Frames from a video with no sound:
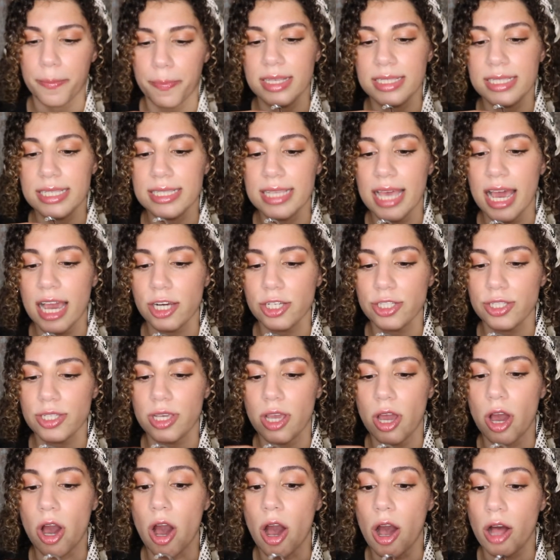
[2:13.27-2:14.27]
this is
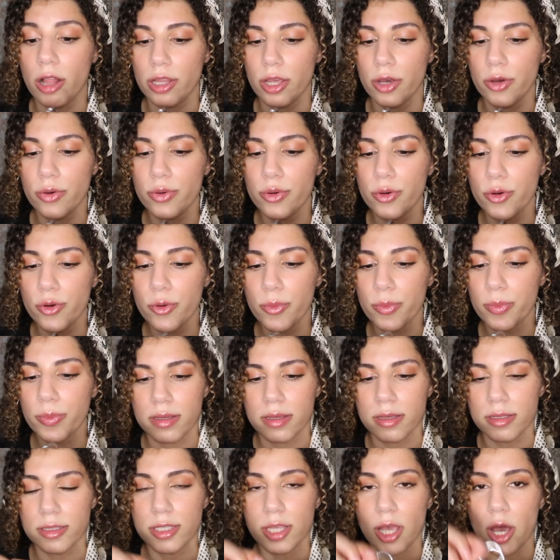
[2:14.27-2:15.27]
actually a hollow hoop
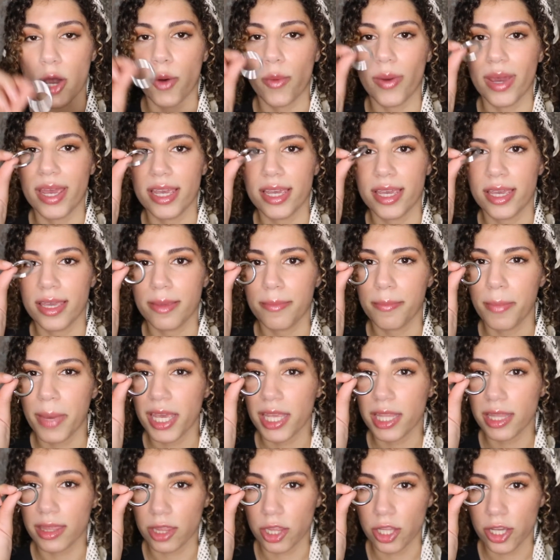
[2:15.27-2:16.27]
so it
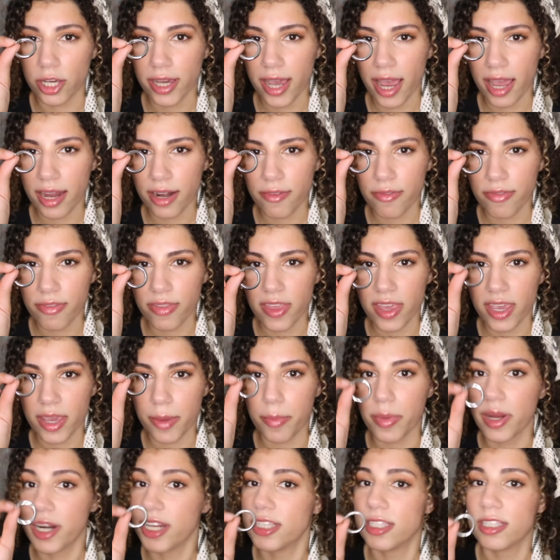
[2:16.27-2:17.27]
might look kind of thick,
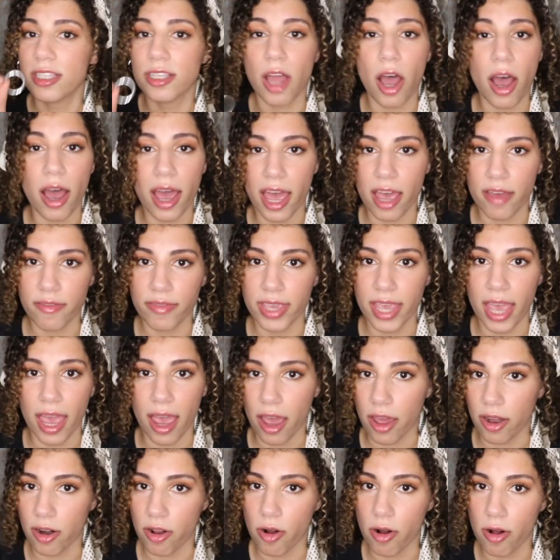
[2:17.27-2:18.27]
but it's not heavy
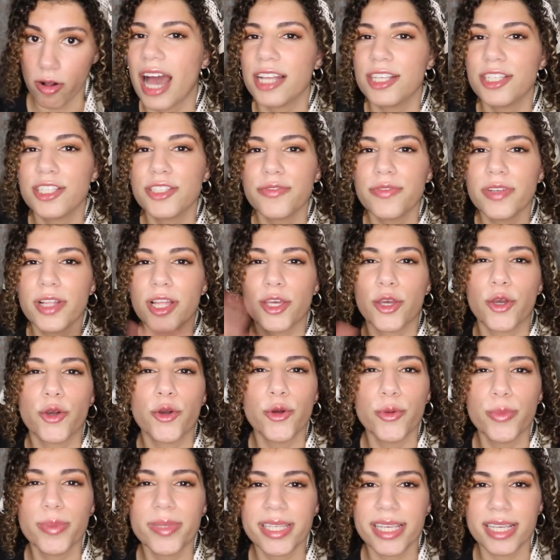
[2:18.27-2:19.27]
at all. I just feel like
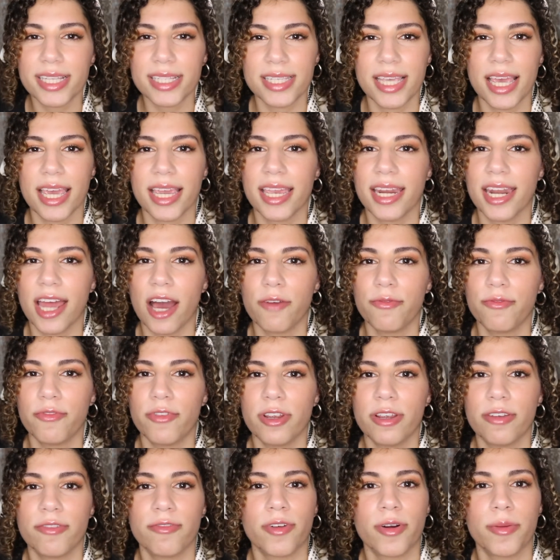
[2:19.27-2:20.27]
hoops can take an
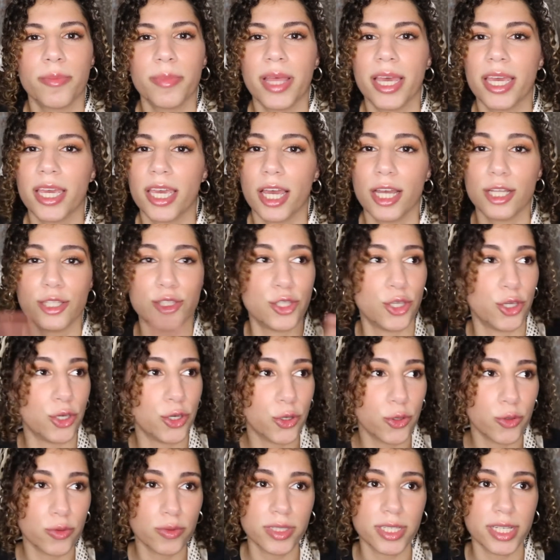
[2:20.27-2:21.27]
outfit from like a
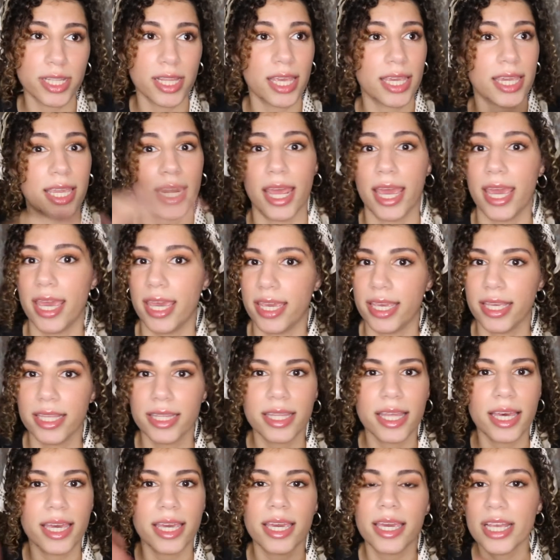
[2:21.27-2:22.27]
two to like an
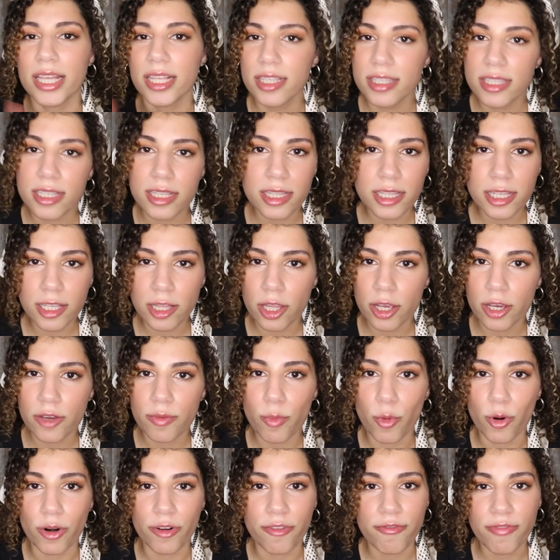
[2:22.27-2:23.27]
eight, like instantly look
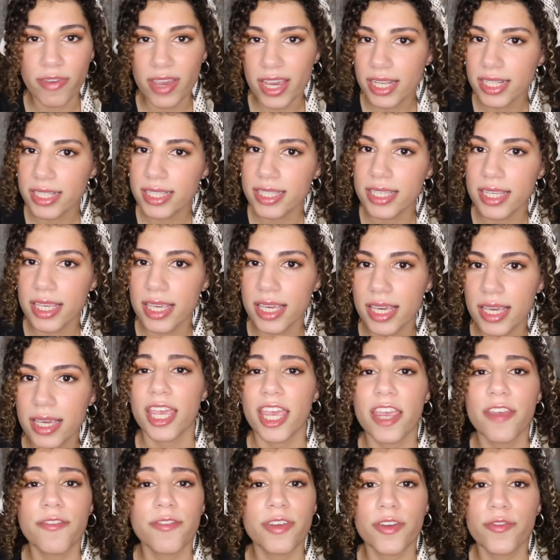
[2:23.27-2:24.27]
more fancy,
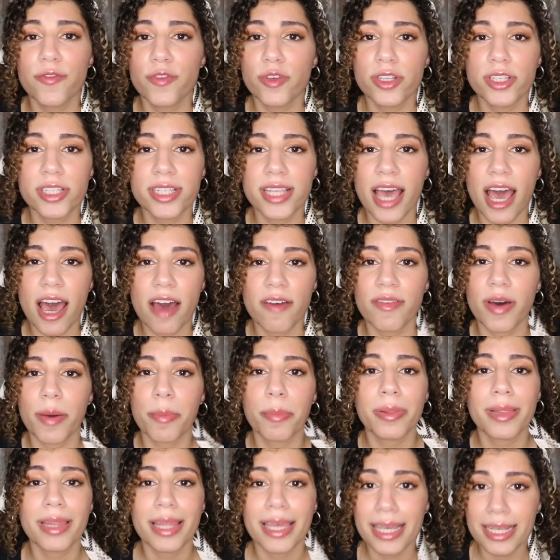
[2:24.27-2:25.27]
even if you just have a
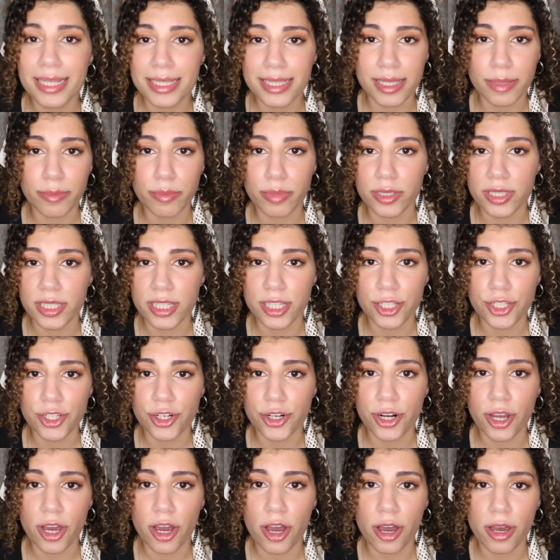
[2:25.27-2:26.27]
plain simple
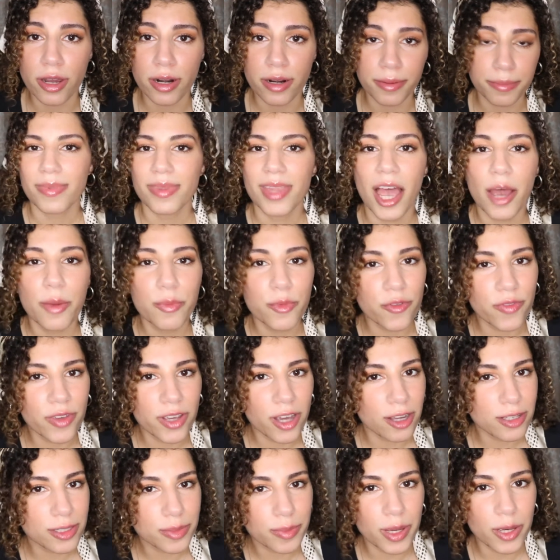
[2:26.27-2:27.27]
t-shirt on. Now
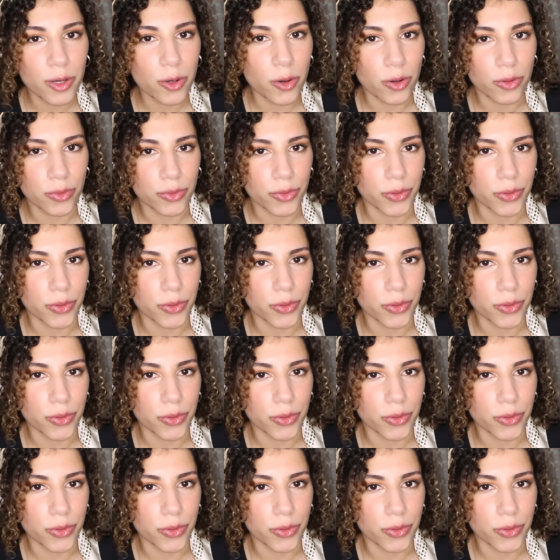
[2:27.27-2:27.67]
moving on to my gold